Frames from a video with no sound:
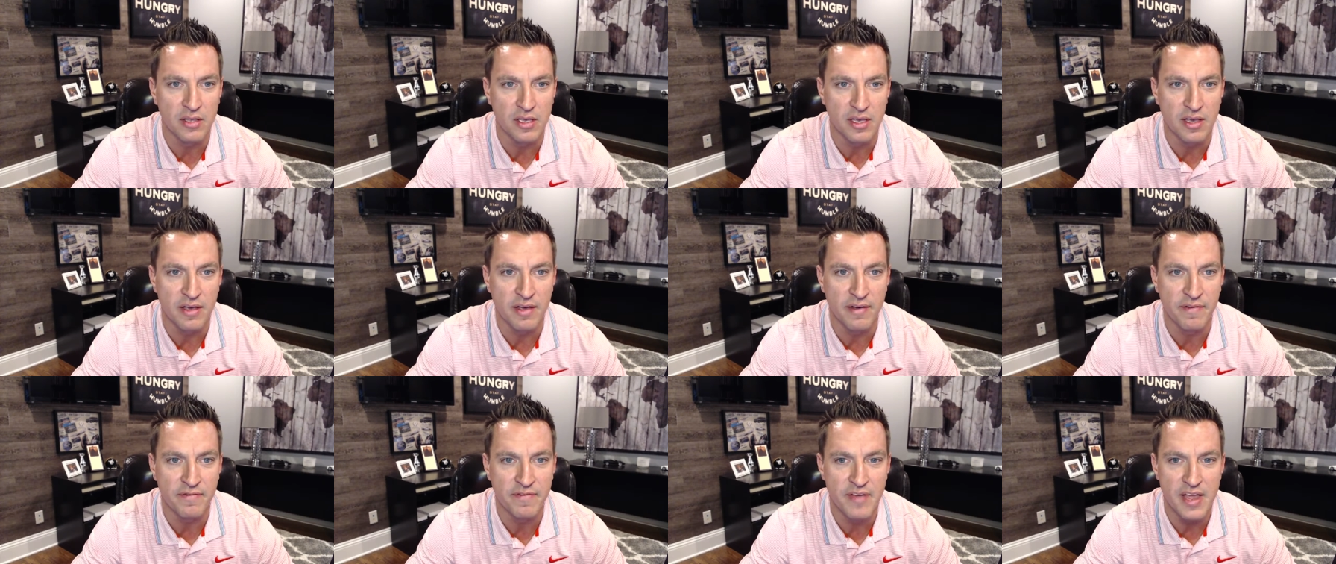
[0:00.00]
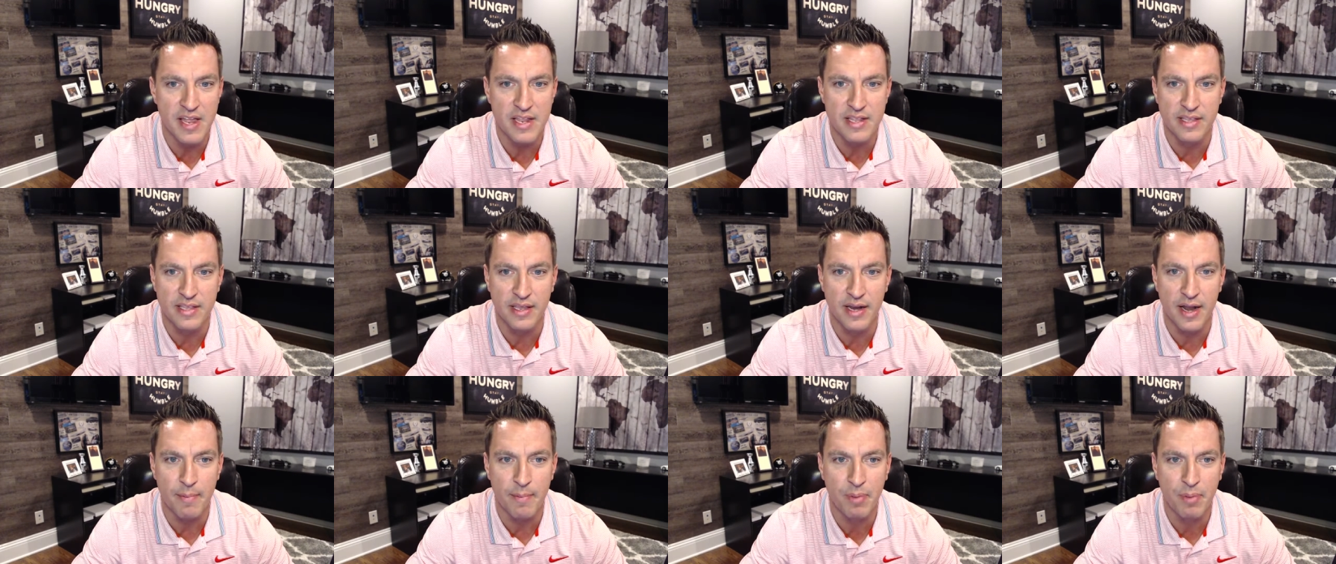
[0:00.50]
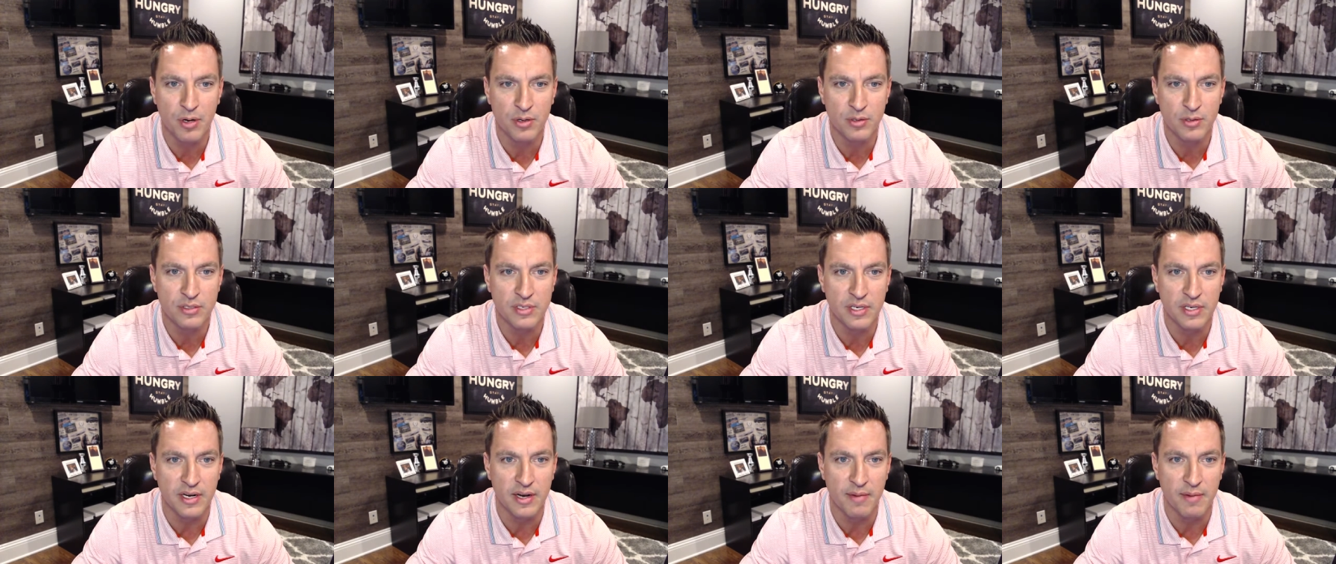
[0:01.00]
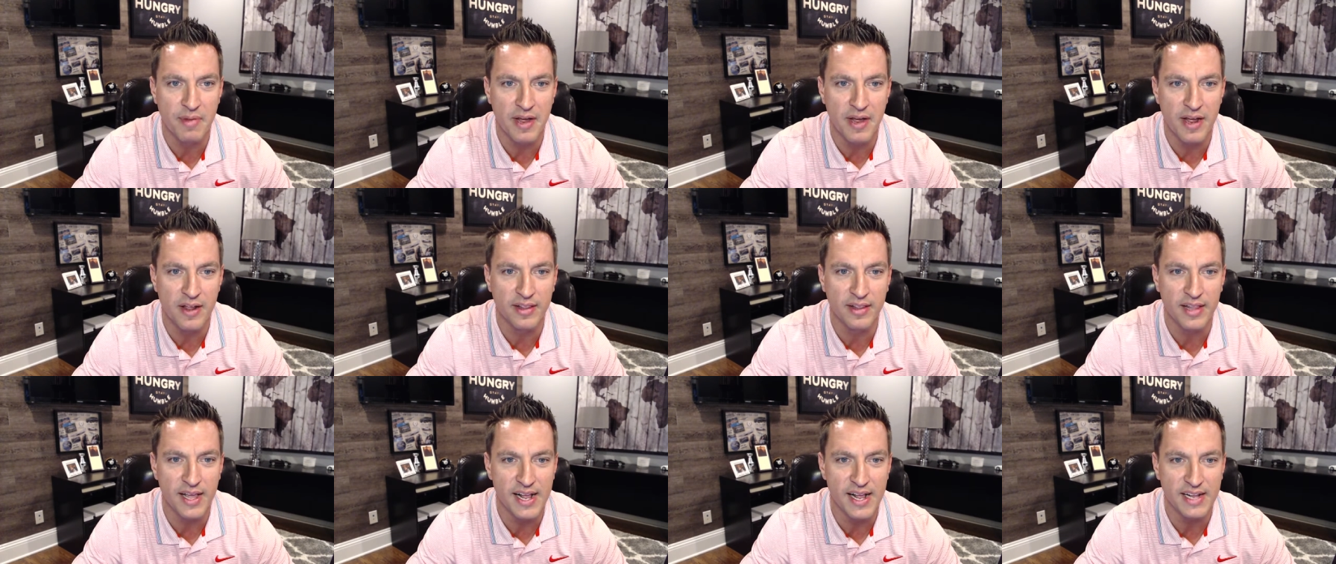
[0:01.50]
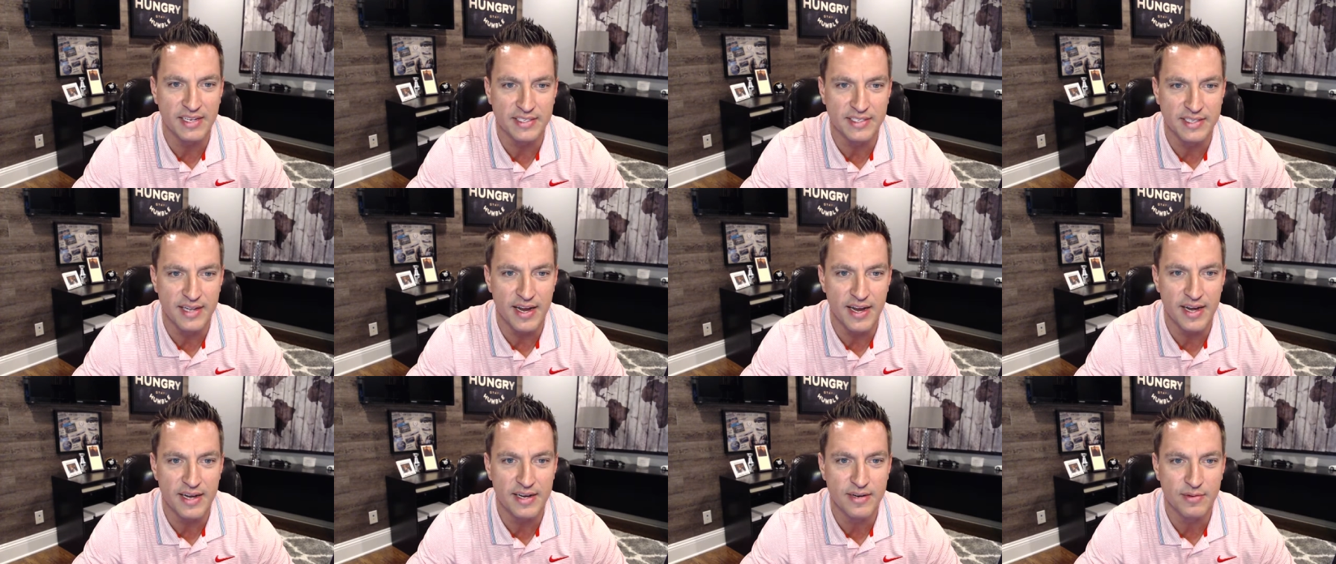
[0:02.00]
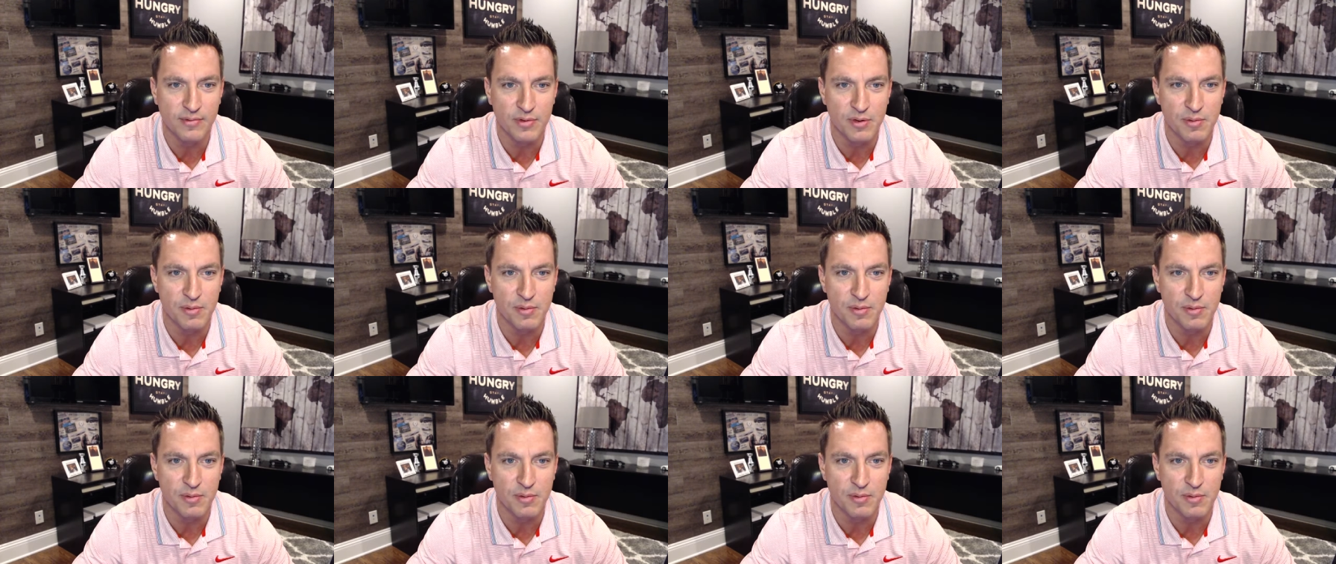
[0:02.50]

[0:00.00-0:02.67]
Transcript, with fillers: the event that I posted about last night.